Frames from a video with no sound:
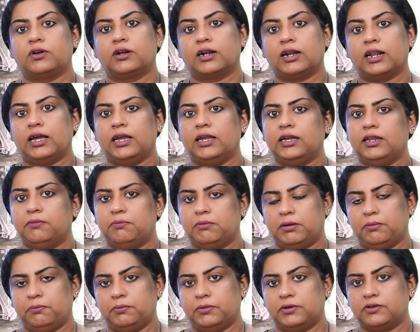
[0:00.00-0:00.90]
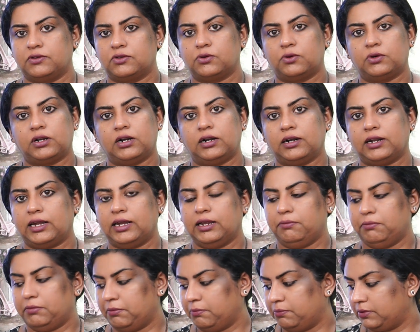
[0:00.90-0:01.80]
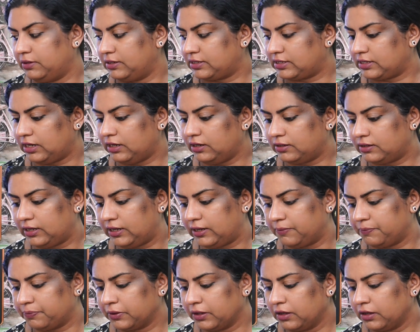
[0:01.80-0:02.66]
9 members, total 9 members are there.